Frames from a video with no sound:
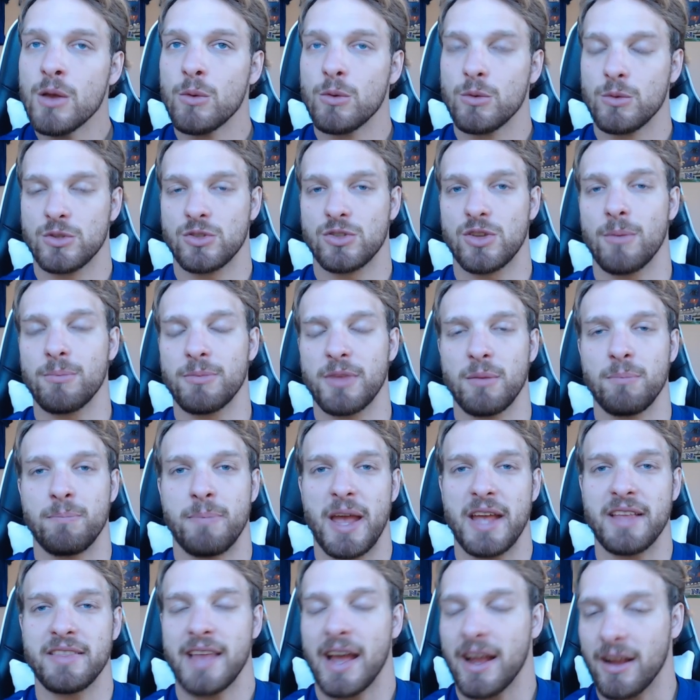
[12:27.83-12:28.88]
Something
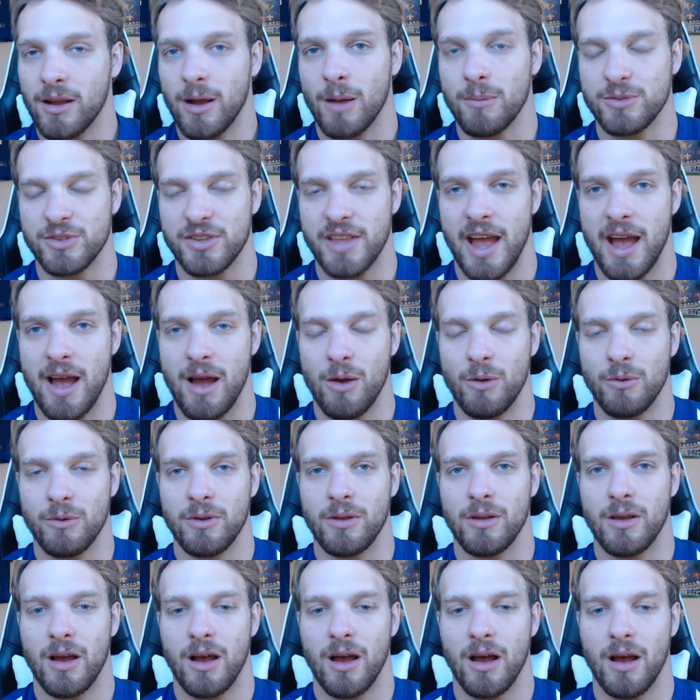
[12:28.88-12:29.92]
big that comes down
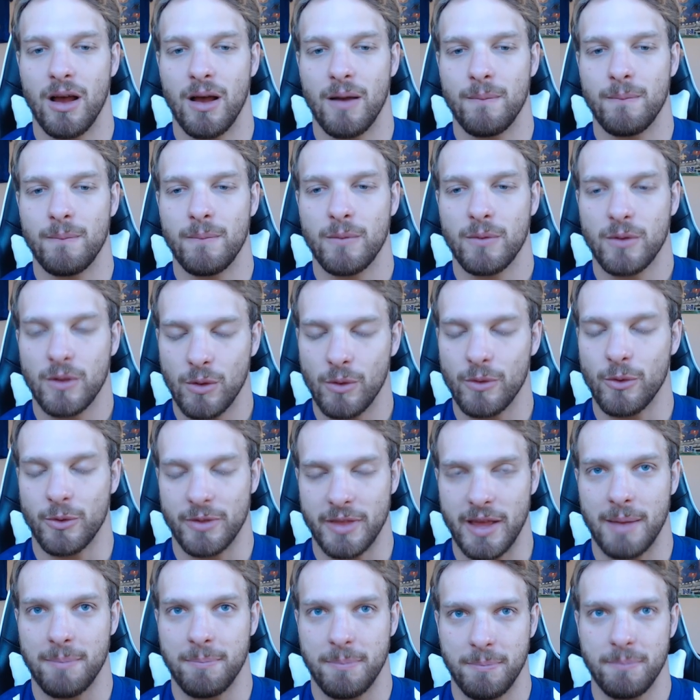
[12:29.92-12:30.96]
or
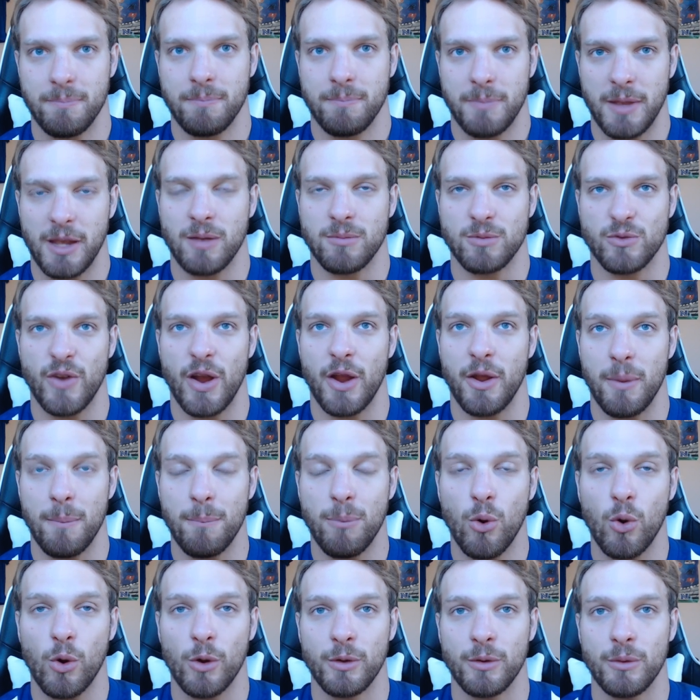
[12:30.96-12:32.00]
that becomes very
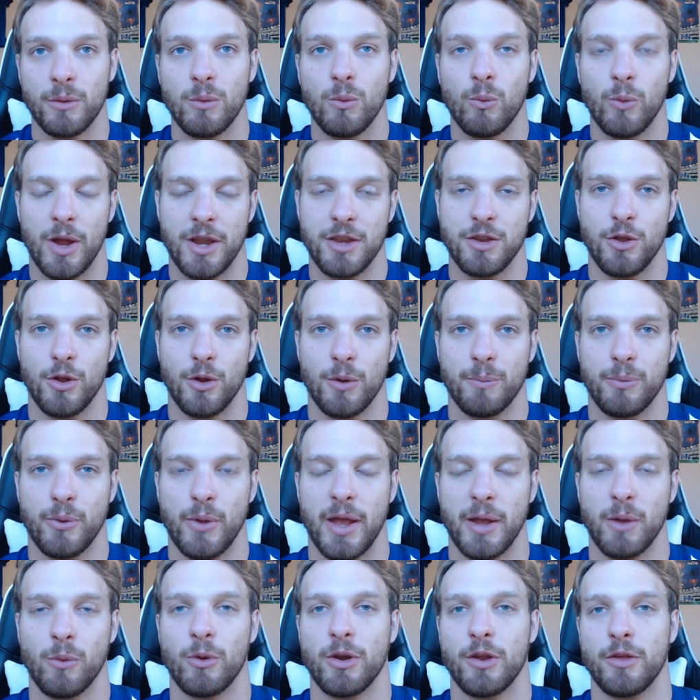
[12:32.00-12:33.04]
important when you're
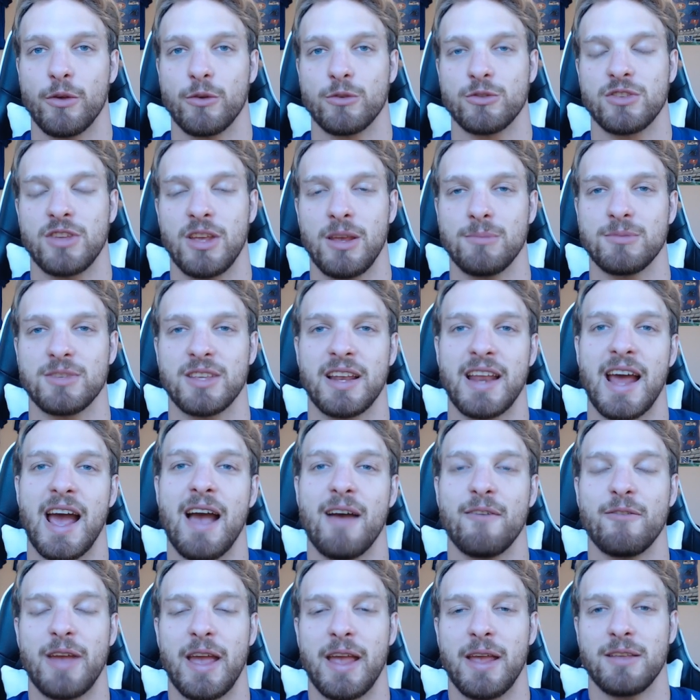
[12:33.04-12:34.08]
playing one of those teams that
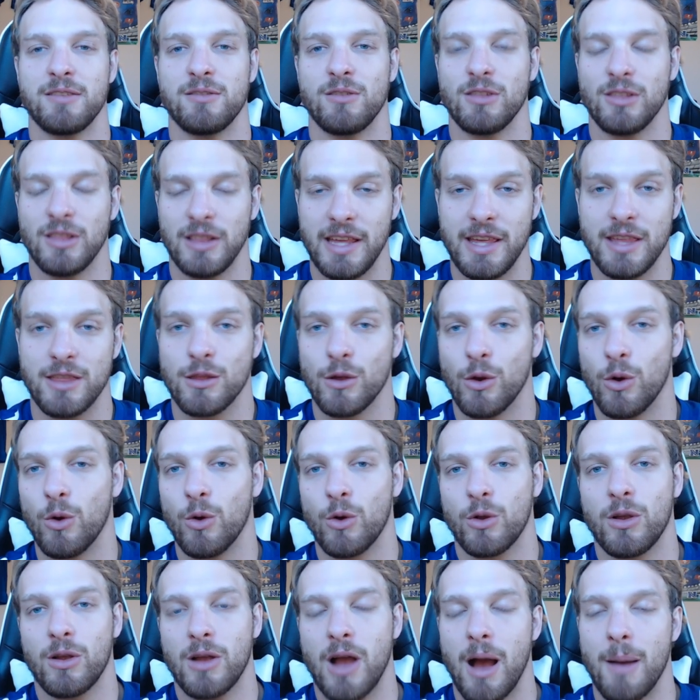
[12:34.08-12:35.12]
have a
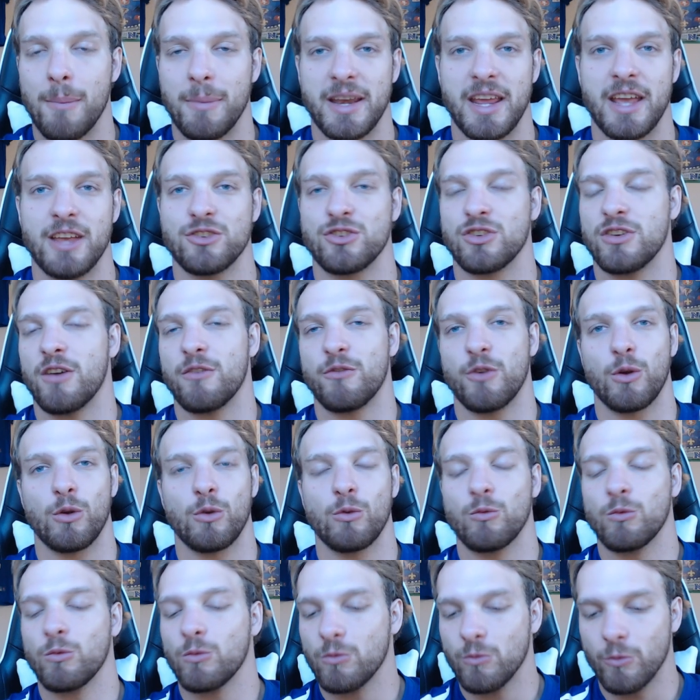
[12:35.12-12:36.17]
lethal combination of a
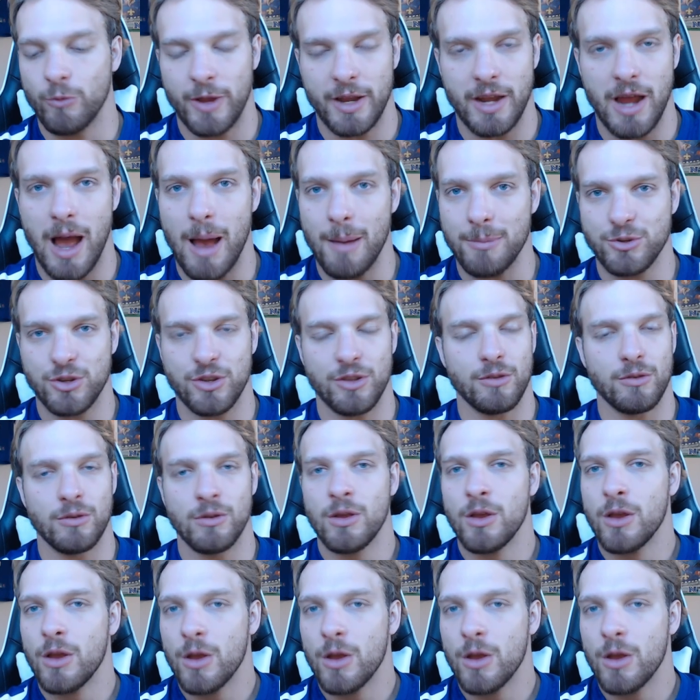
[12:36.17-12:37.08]
read option,